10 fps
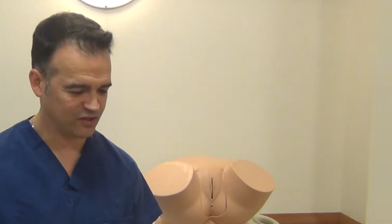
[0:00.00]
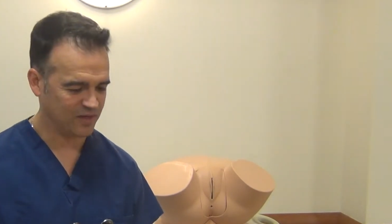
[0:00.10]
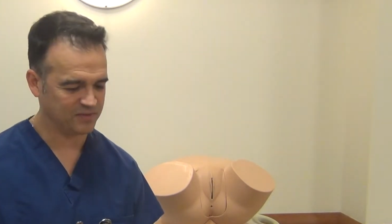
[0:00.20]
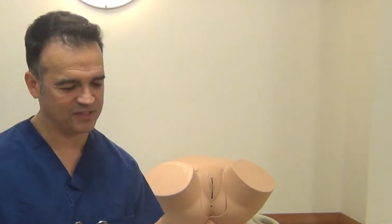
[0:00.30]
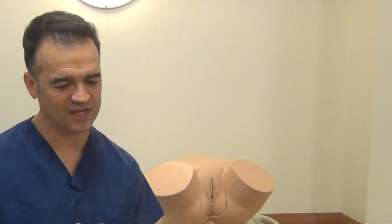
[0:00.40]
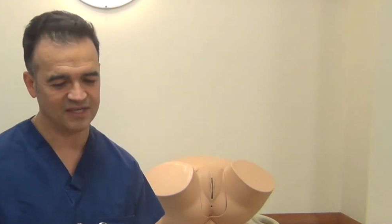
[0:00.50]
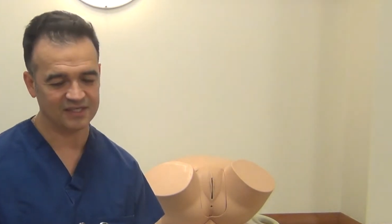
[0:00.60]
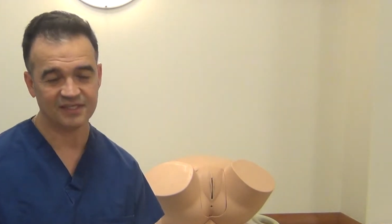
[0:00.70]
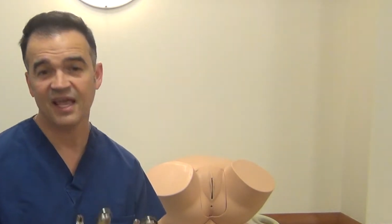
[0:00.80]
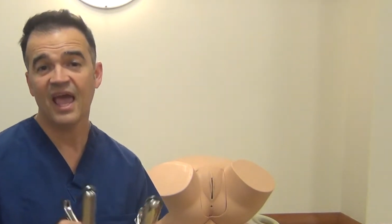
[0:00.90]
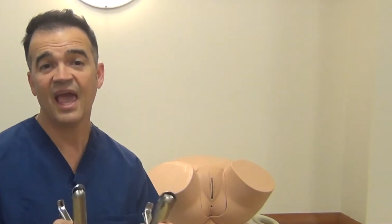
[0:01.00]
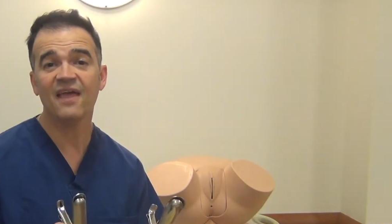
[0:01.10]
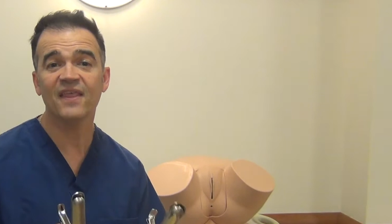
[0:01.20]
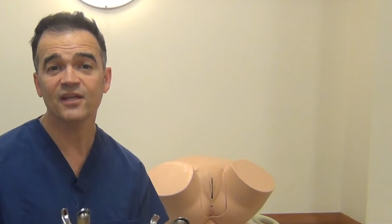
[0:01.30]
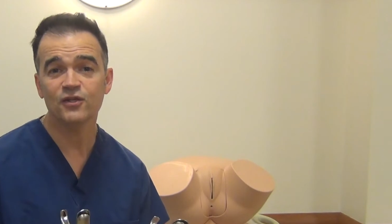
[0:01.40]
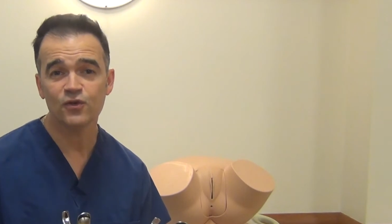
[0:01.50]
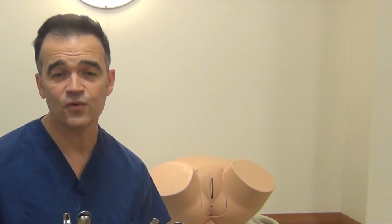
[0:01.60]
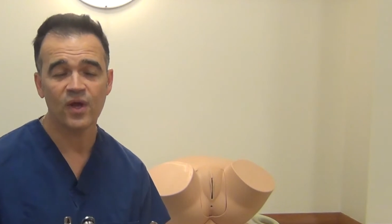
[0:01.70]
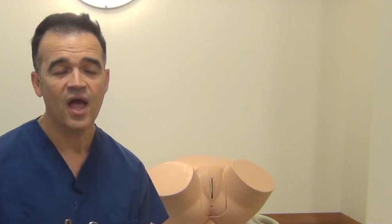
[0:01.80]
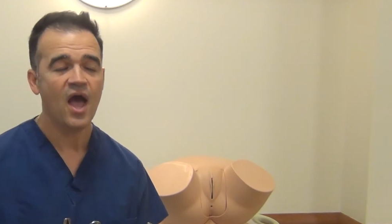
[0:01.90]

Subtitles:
shapes and sizes? And they do.